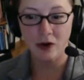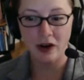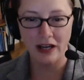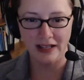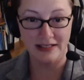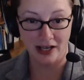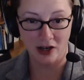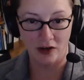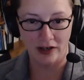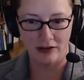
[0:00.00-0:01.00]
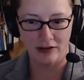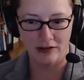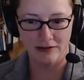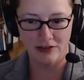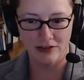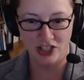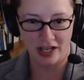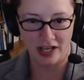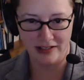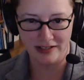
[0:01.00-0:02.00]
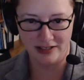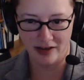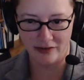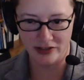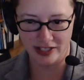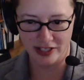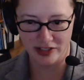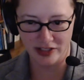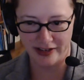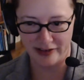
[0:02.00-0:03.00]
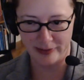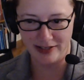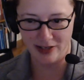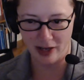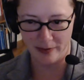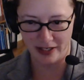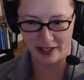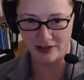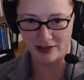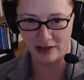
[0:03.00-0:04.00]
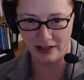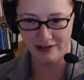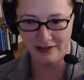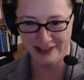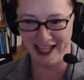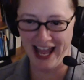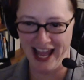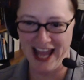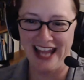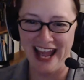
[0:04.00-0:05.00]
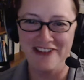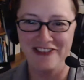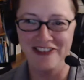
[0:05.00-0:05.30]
I let Terry or Jen into this conversation that I've been dominating, sorry, I have